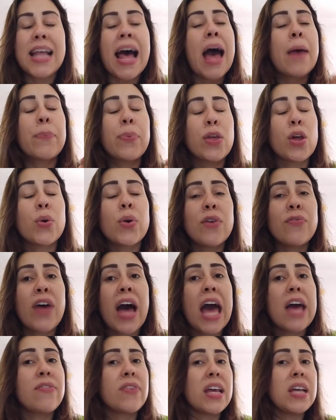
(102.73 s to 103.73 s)
that
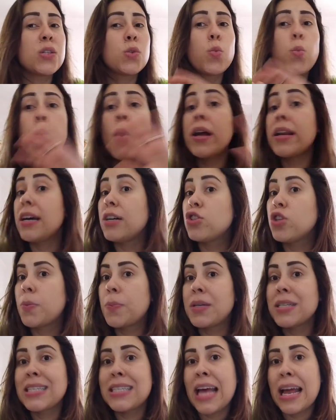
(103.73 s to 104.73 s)
Puravive is
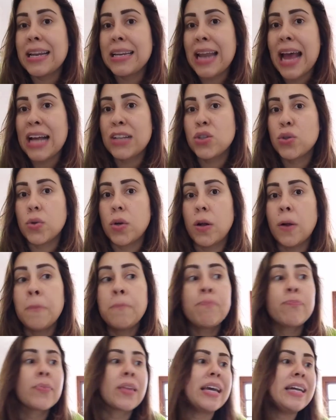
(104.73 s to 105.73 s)
100% natural.